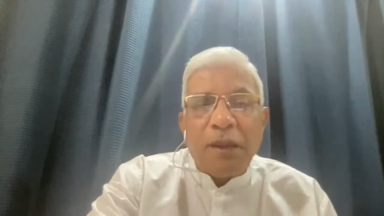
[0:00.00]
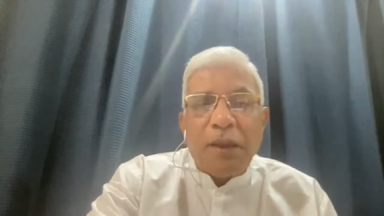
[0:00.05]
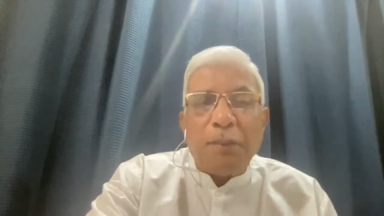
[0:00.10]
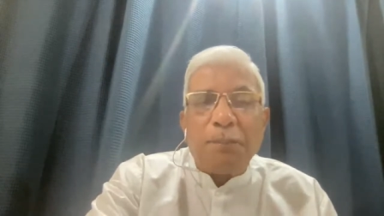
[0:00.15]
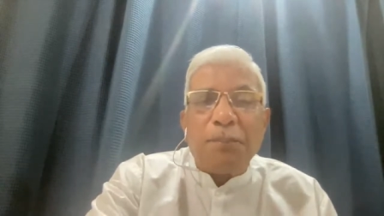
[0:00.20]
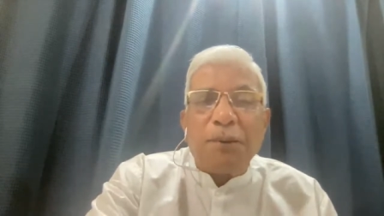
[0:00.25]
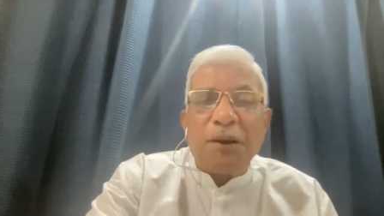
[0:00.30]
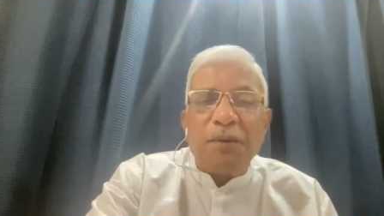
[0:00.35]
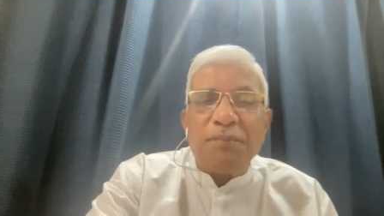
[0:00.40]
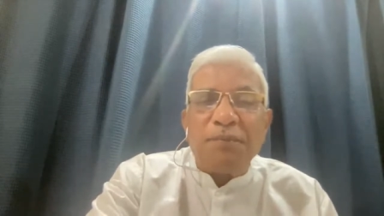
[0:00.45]

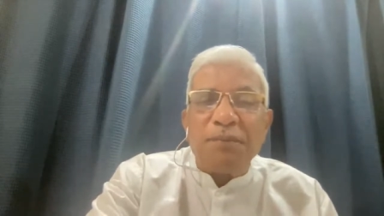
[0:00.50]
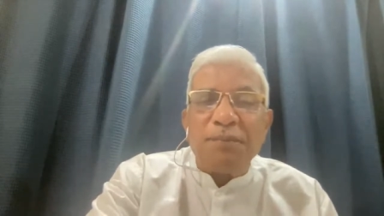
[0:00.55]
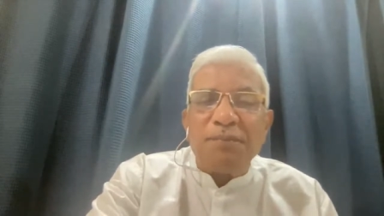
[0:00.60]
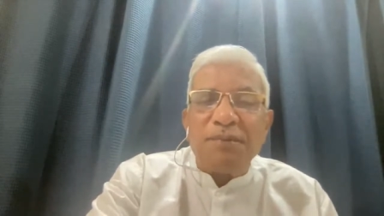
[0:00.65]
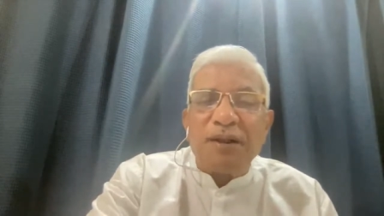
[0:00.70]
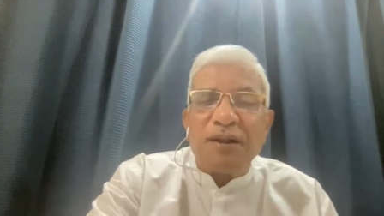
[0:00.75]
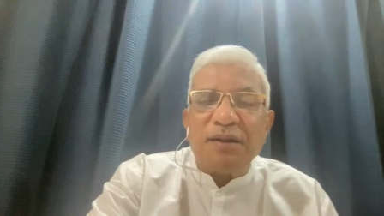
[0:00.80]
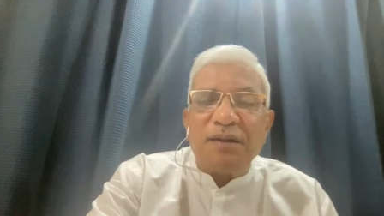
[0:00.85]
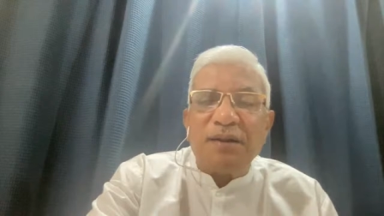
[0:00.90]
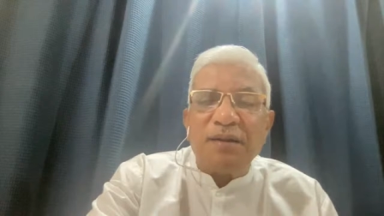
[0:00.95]
Apart from
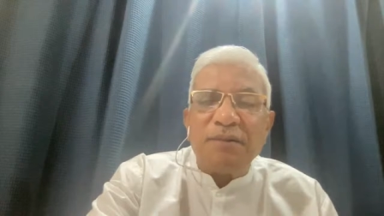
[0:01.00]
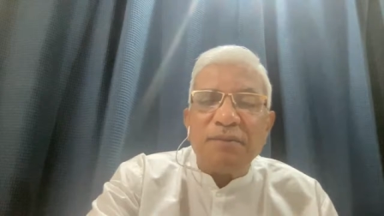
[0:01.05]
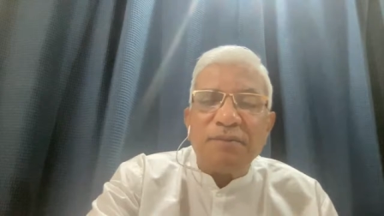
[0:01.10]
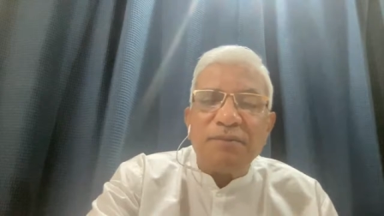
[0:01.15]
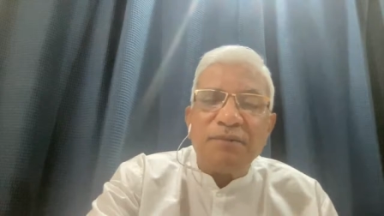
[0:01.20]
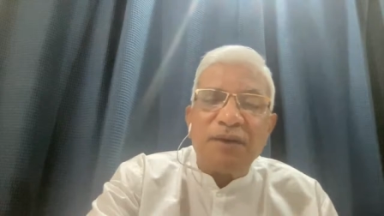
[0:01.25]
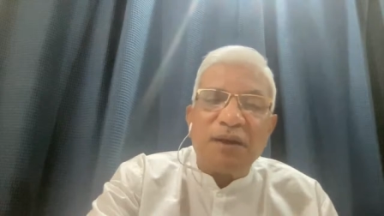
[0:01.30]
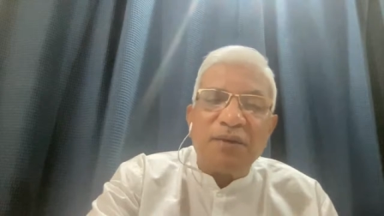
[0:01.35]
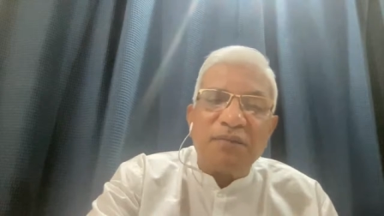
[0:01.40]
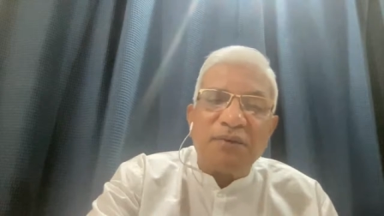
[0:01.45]
that,
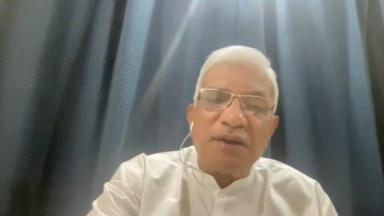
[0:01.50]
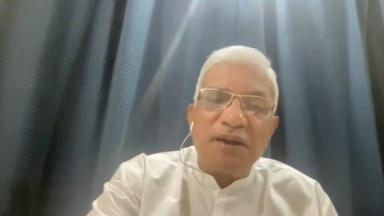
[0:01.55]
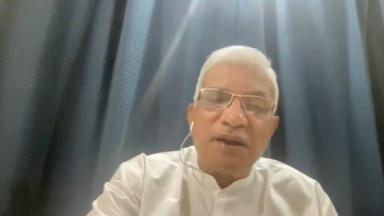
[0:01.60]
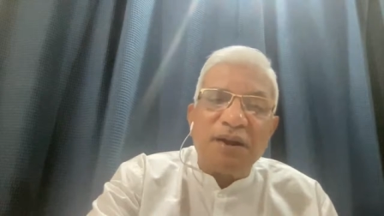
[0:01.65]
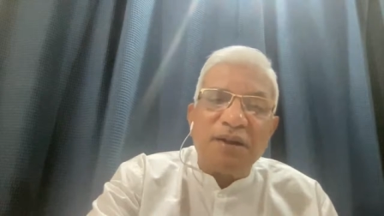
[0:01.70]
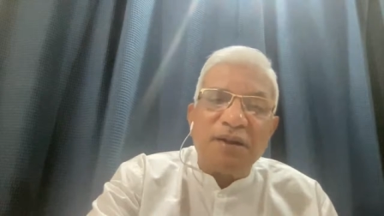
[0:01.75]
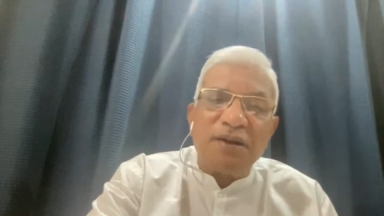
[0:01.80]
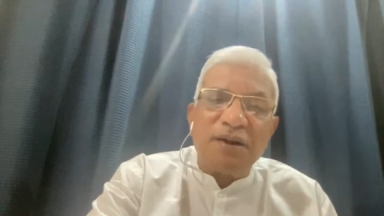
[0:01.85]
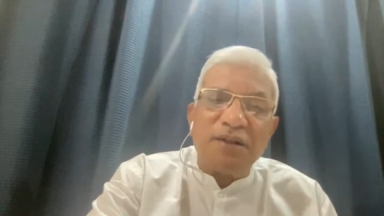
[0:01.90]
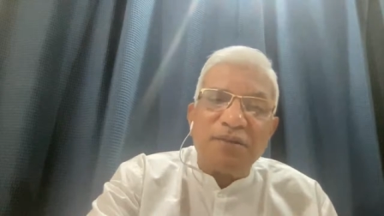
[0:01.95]
we have
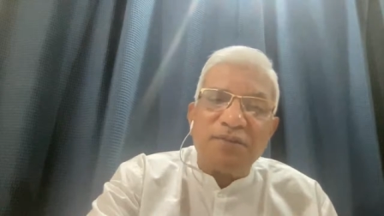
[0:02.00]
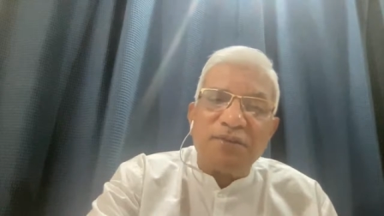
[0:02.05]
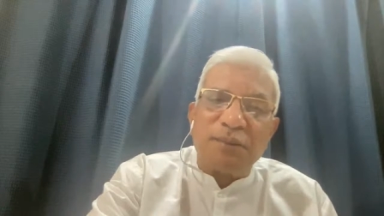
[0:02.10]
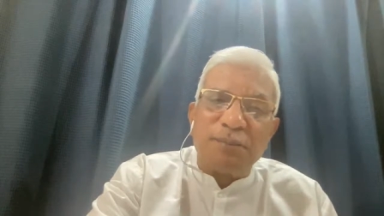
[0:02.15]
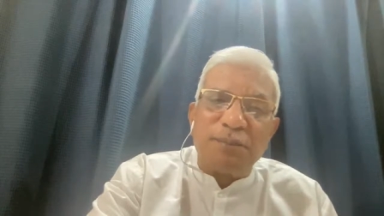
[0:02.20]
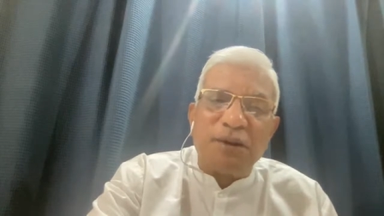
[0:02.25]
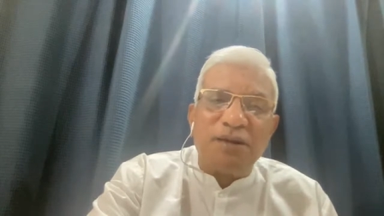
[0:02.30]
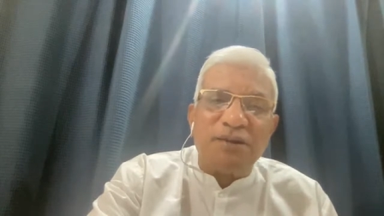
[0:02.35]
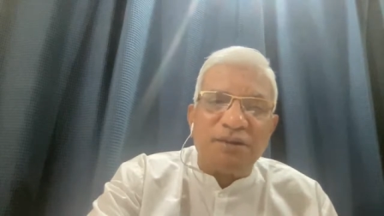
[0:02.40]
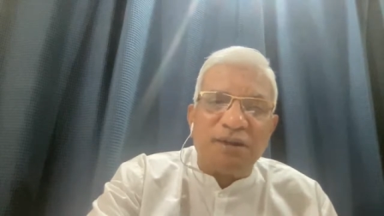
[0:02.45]
created a
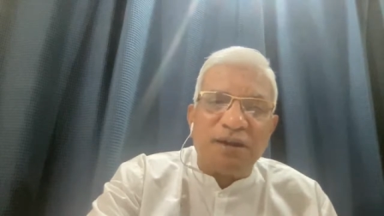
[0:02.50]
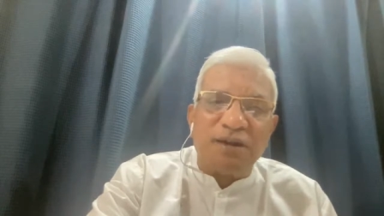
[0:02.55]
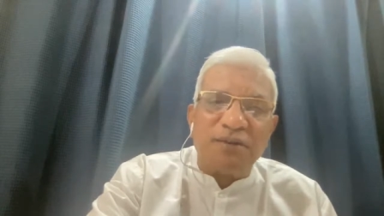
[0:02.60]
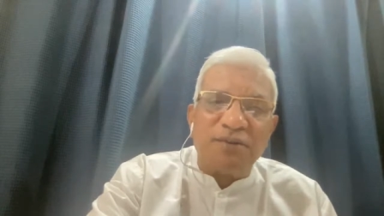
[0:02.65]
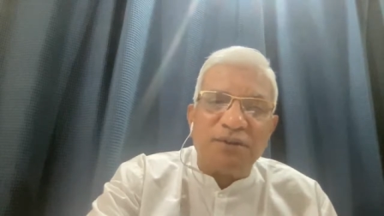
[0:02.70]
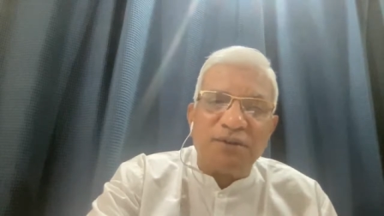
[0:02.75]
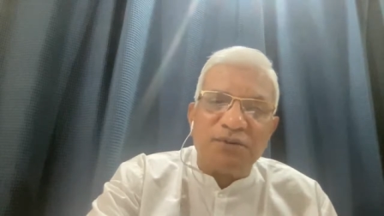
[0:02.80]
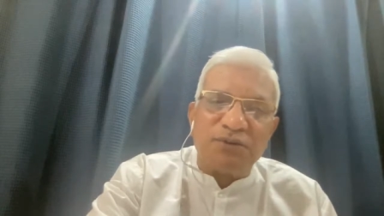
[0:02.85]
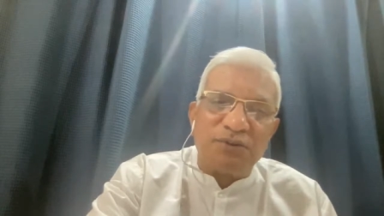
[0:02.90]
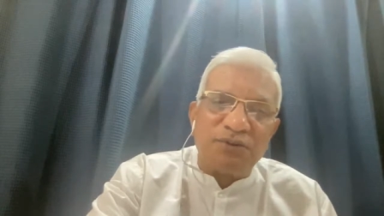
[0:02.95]
samaja,
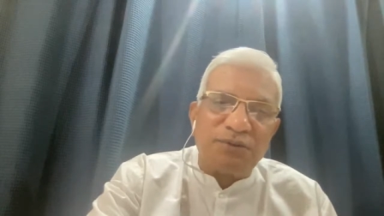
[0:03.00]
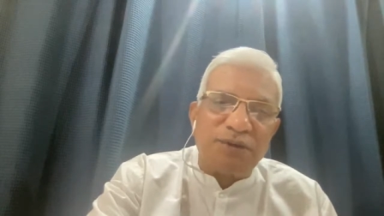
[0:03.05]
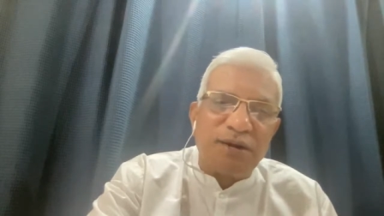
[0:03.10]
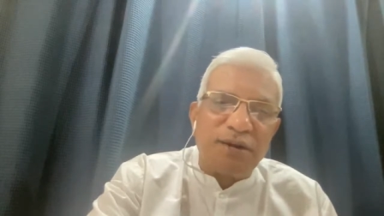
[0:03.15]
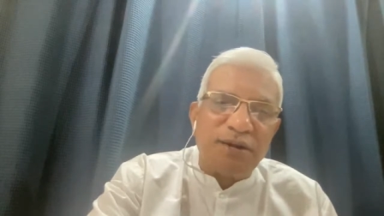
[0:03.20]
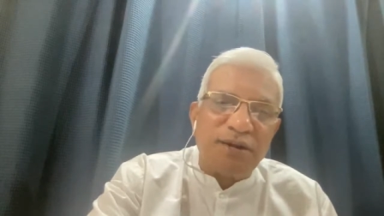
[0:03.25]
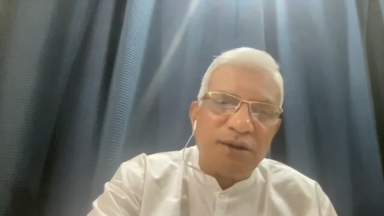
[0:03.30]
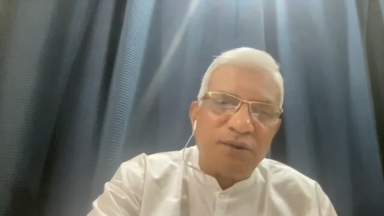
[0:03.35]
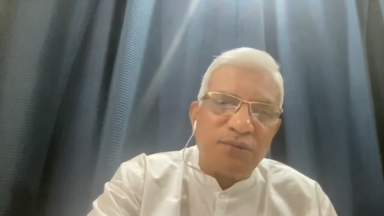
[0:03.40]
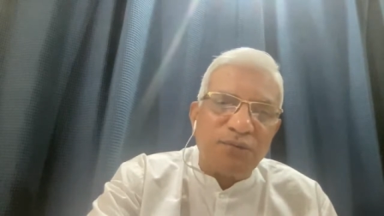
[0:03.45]
the
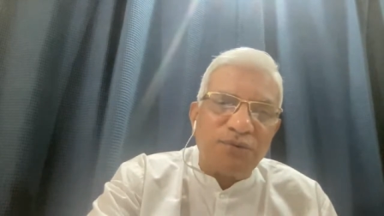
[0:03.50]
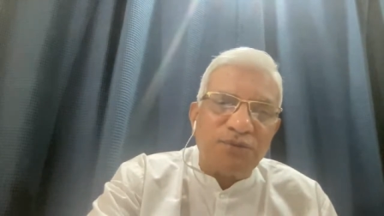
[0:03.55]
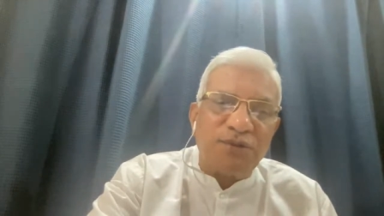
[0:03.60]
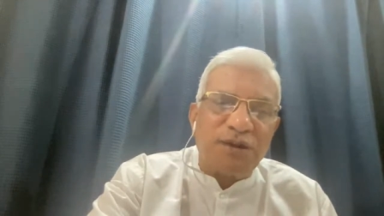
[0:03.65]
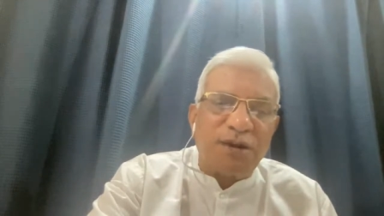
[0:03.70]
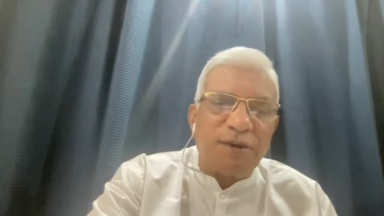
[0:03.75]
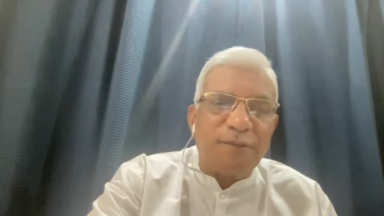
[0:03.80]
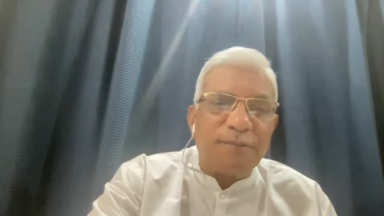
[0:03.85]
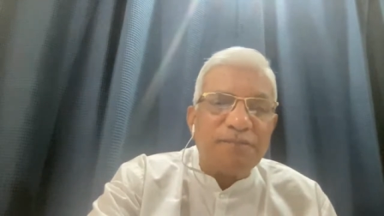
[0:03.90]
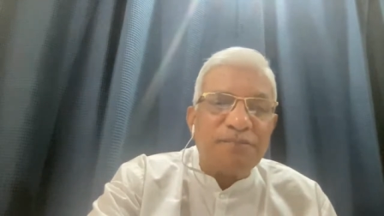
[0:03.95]
society
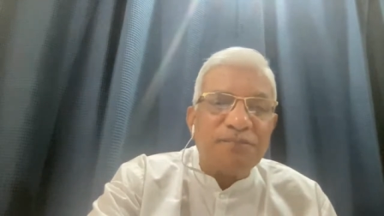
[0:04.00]
outside.